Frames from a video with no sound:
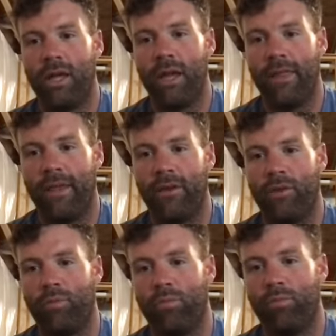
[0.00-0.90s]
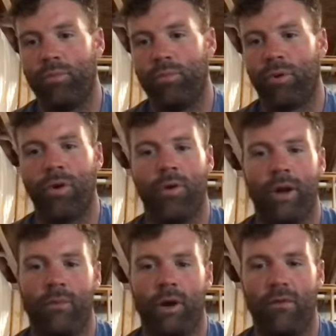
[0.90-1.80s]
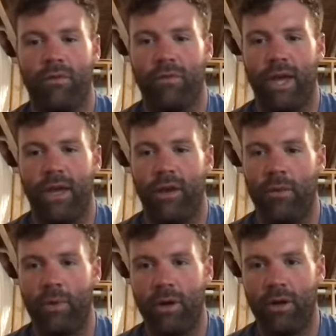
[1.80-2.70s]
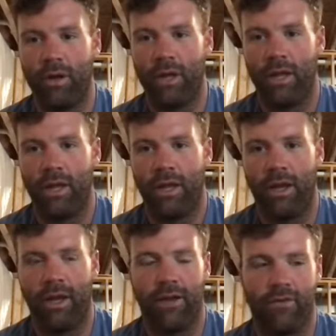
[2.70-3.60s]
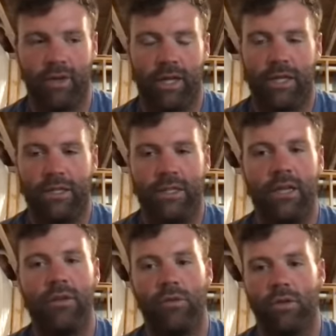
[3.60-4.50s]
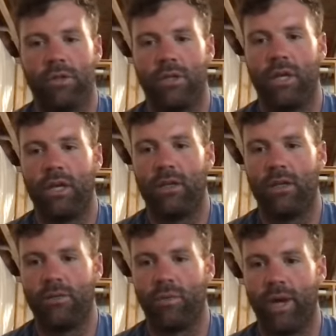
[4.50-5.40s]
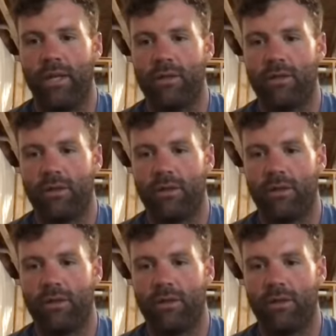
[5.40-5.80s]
And then you program off of that number, and I have to like continuously hit these weights,